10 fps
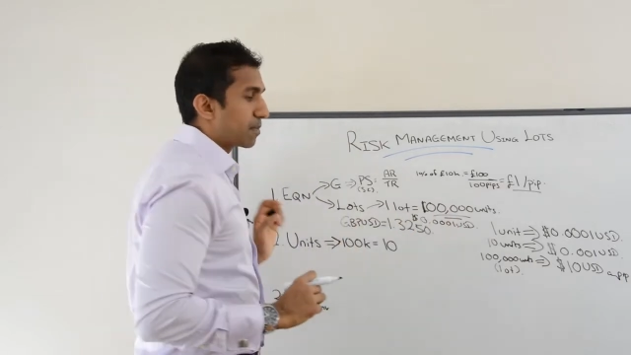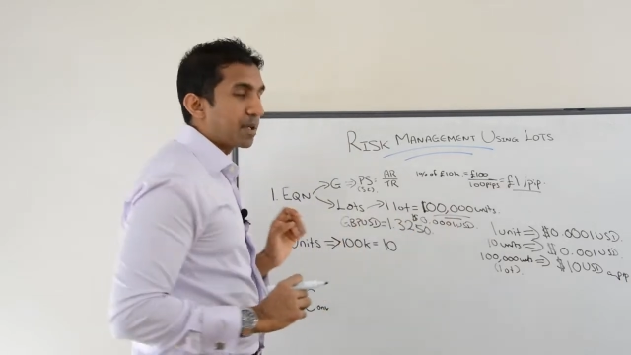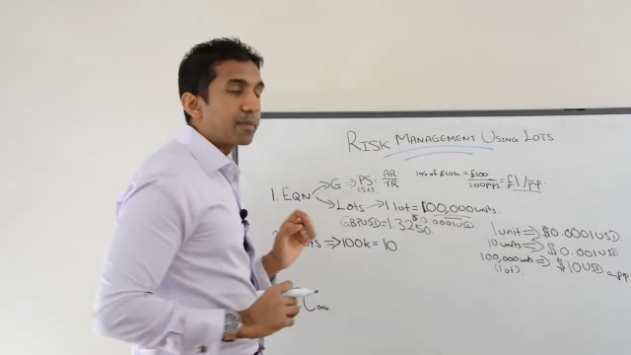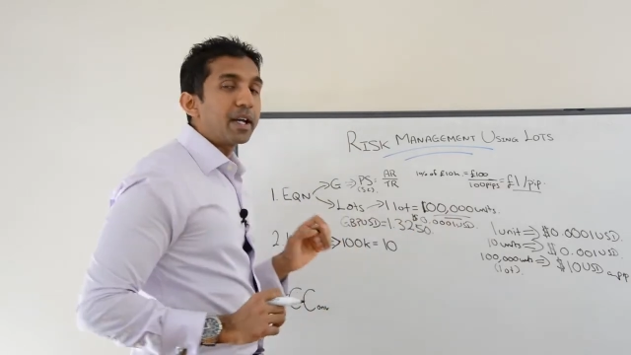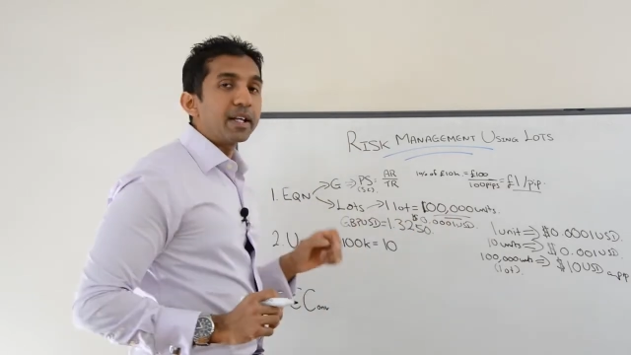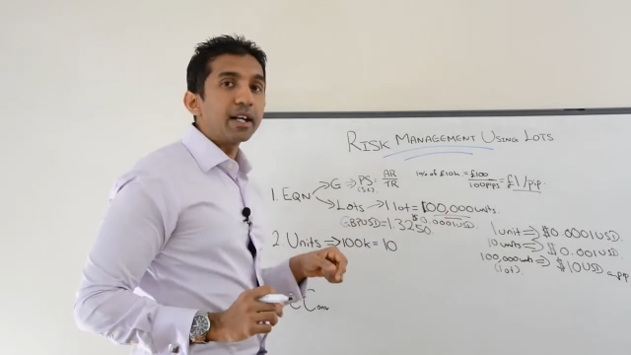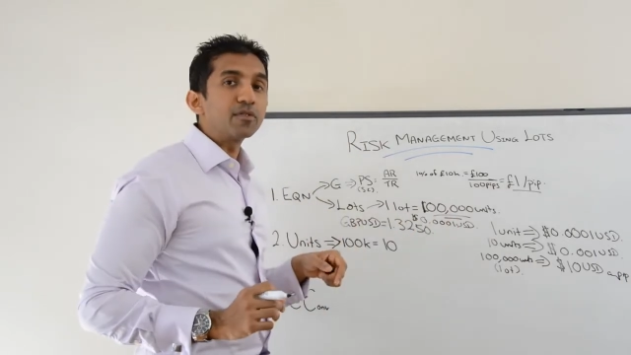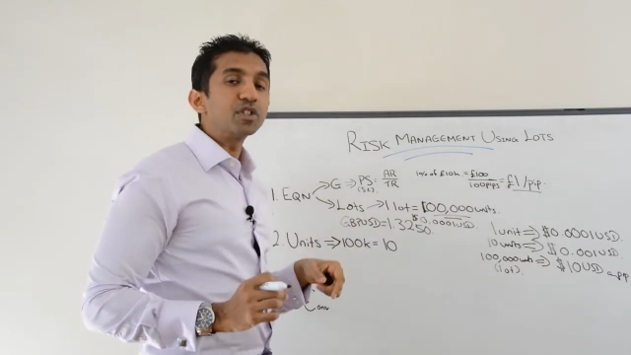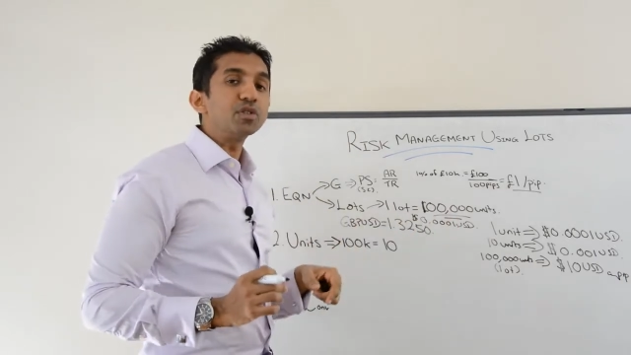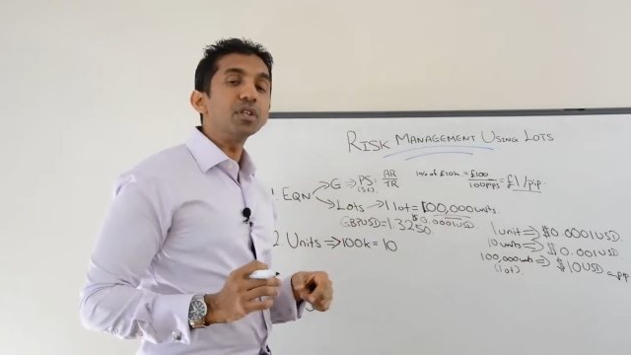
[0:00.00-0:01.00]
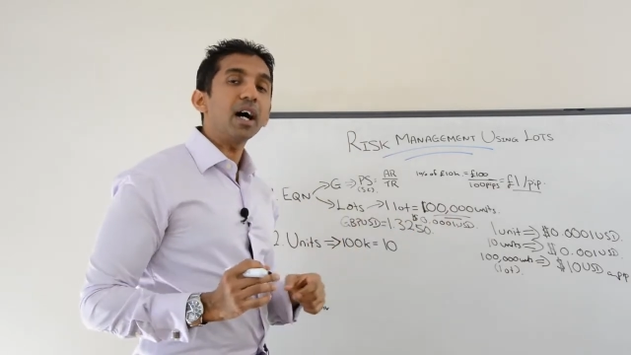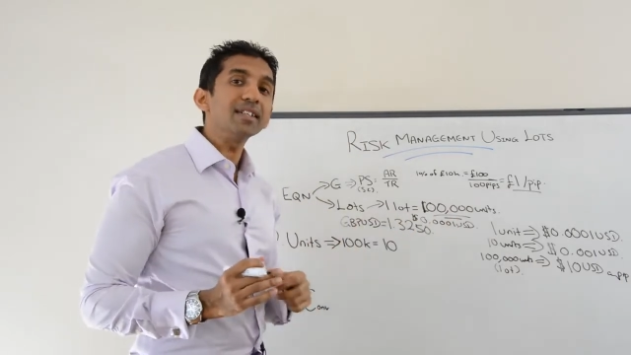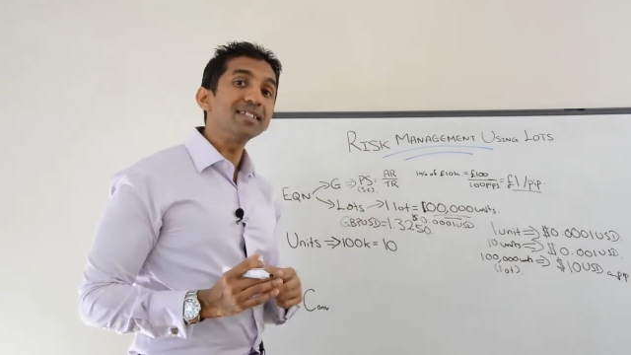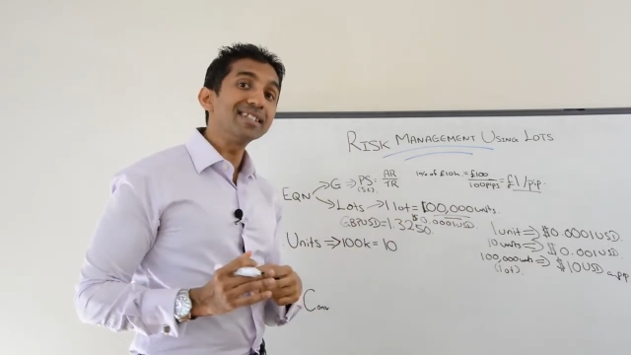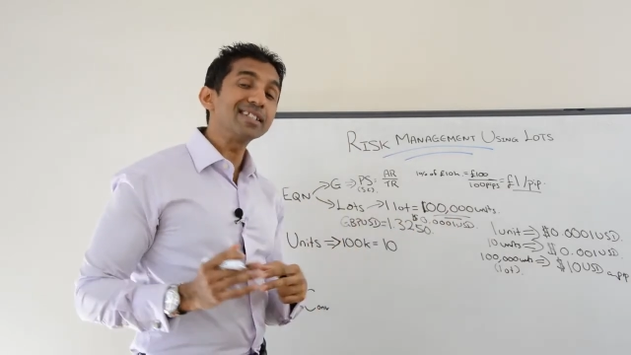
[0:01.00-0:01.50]
a pip. Now, the
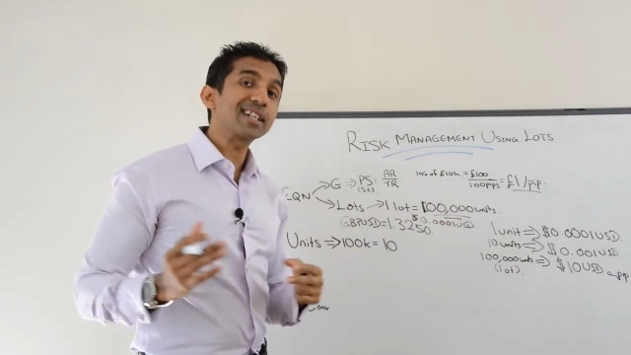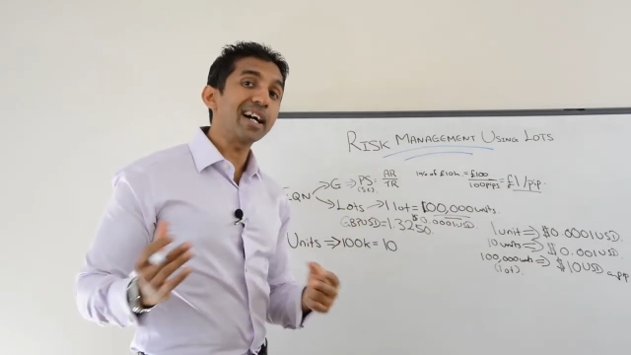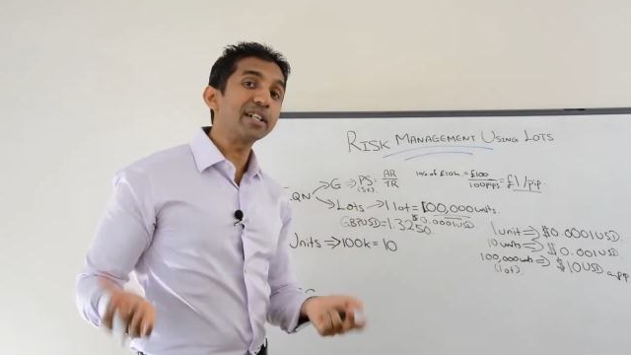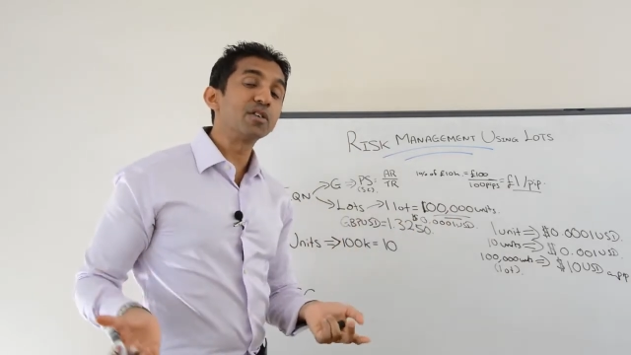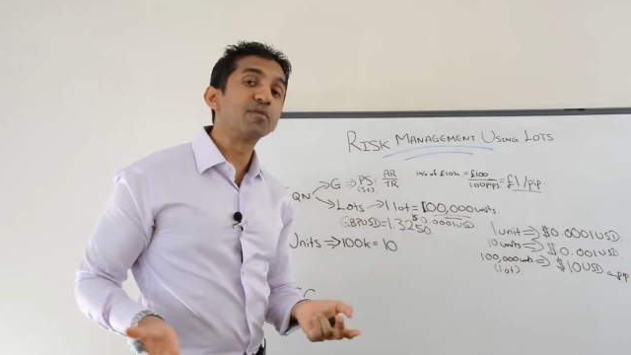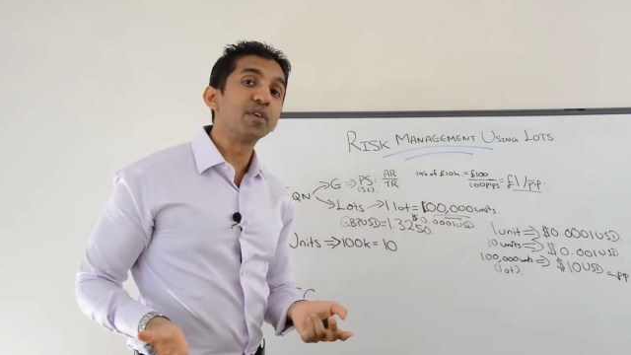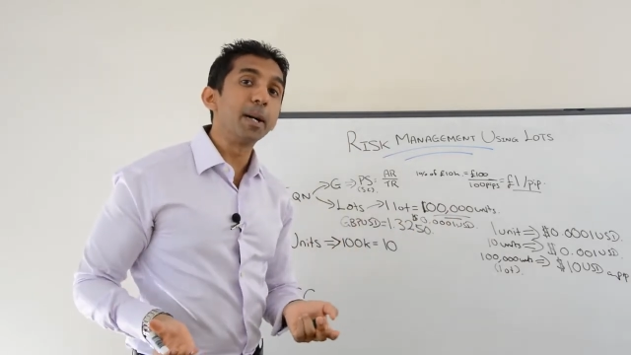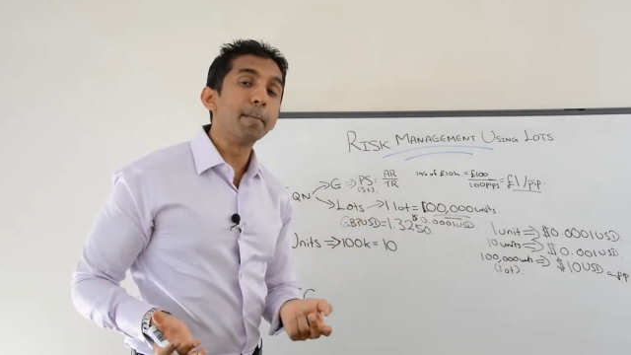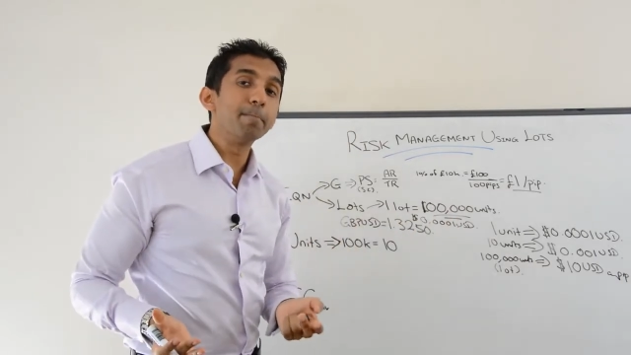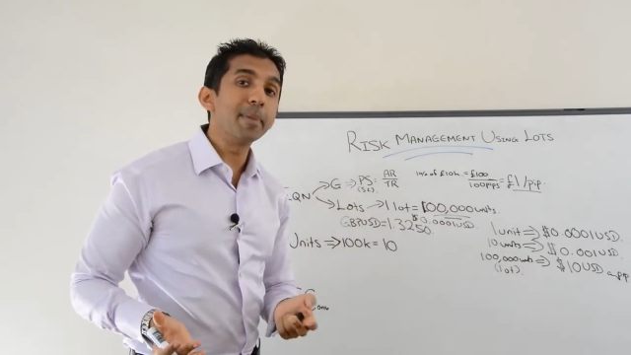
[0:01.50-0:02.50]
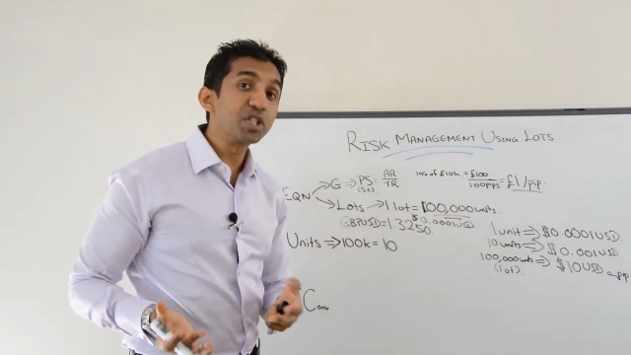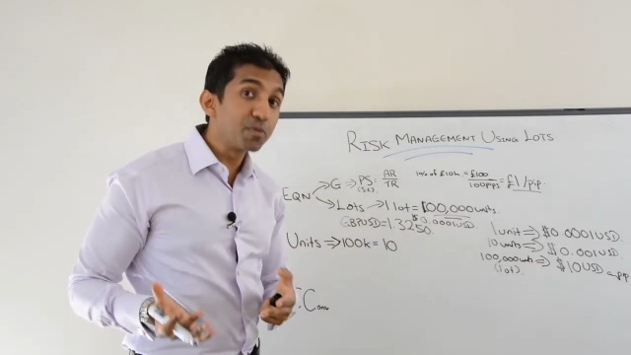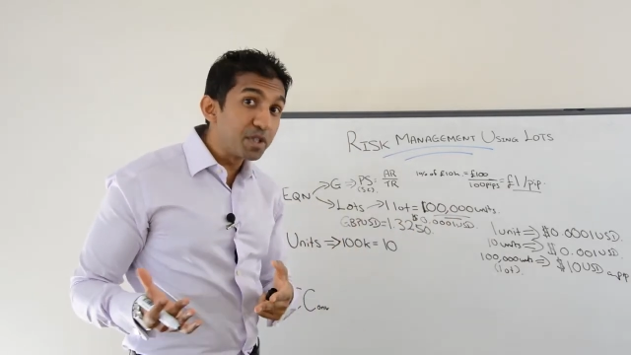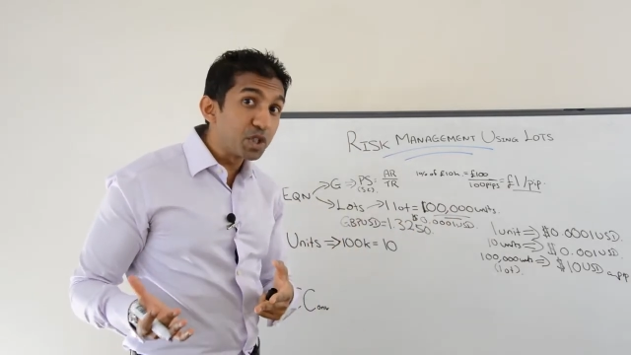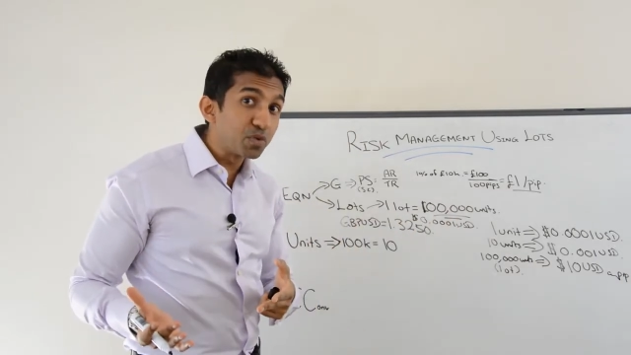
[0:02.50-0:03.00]
other kind of
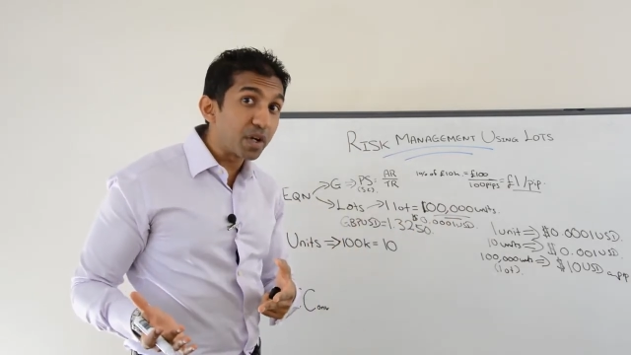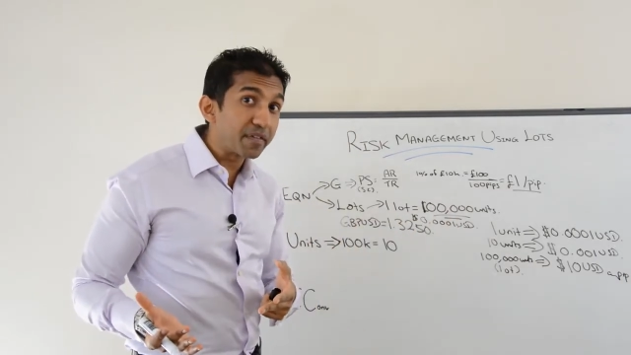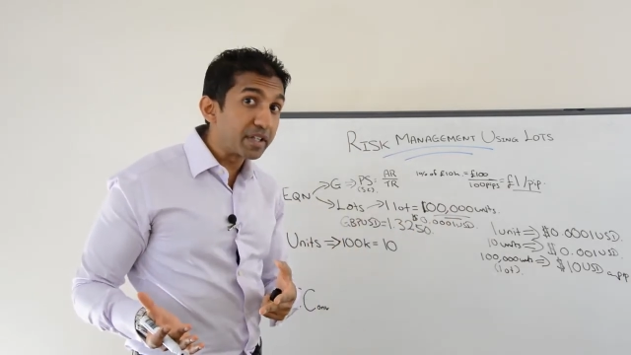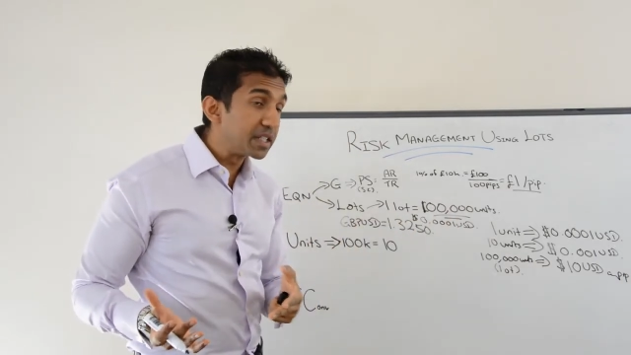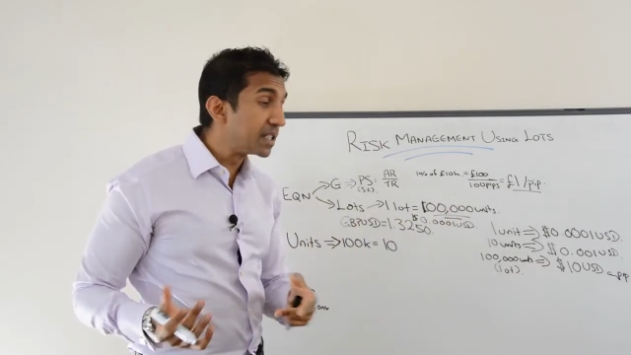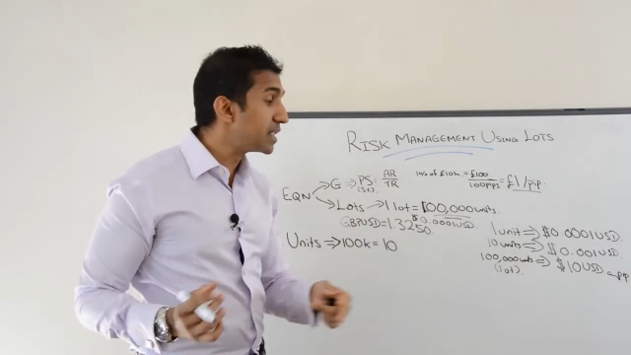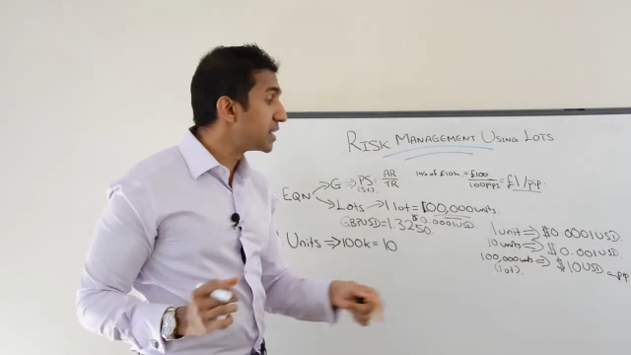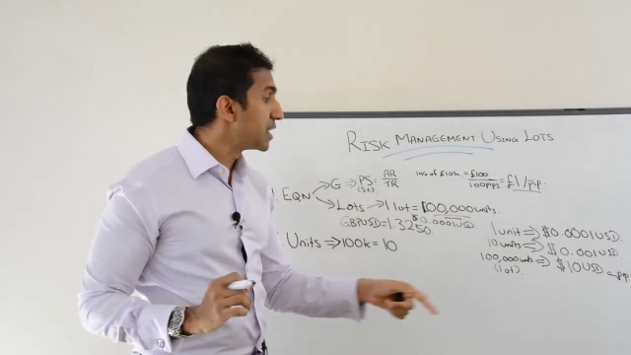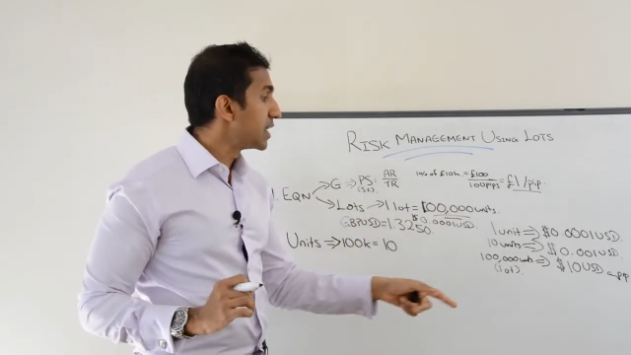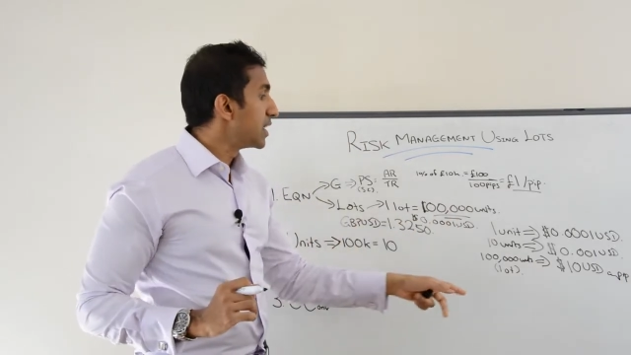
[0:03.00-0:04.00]
measurements you would have heard